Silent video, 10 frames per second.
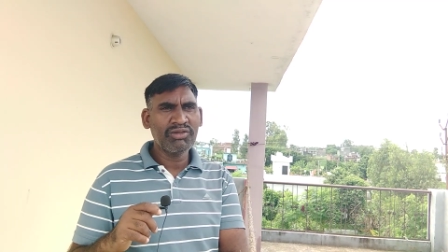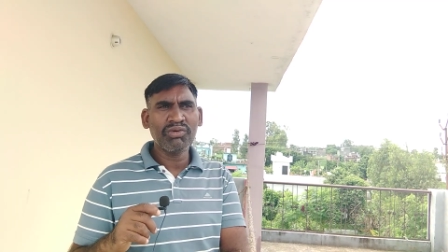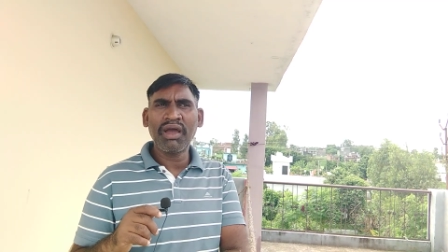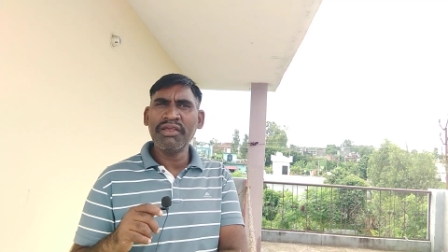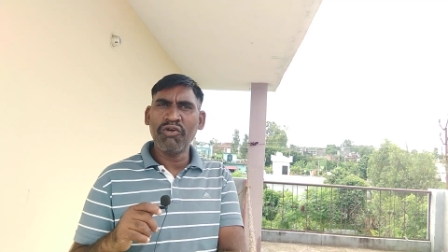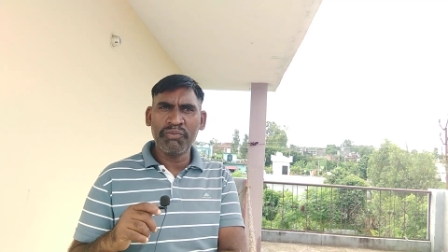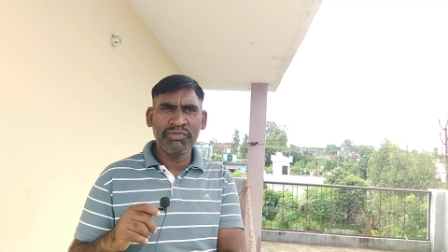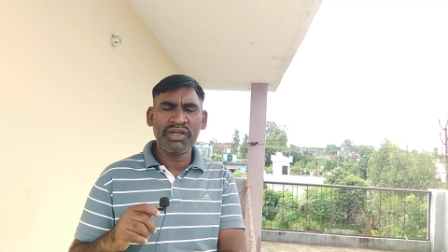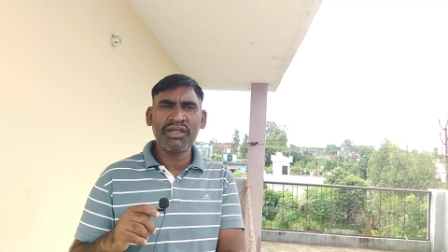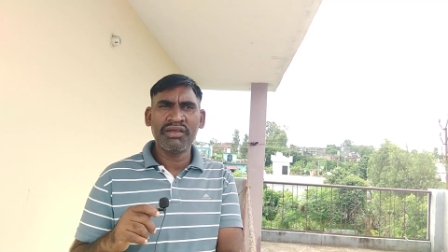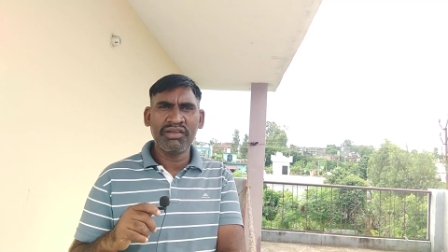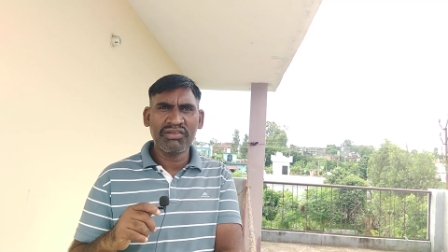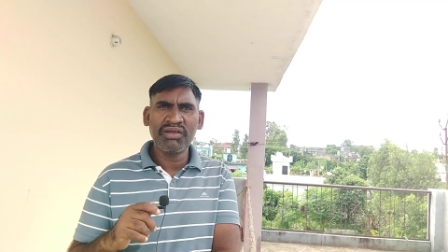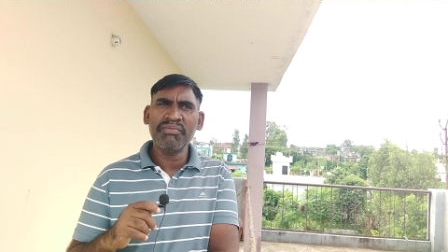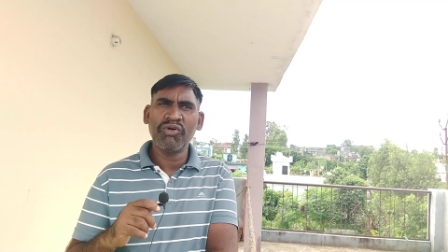So I observed
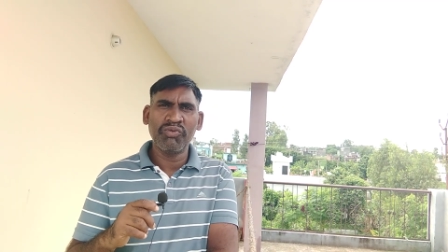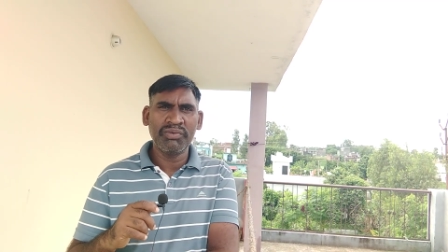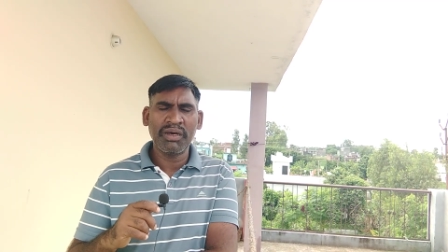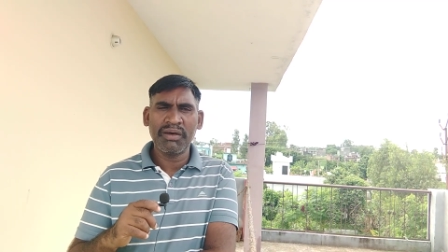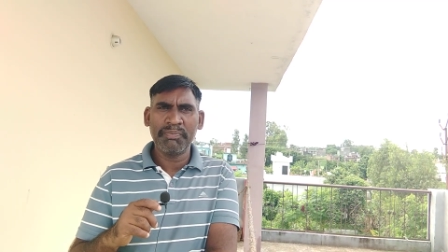some of the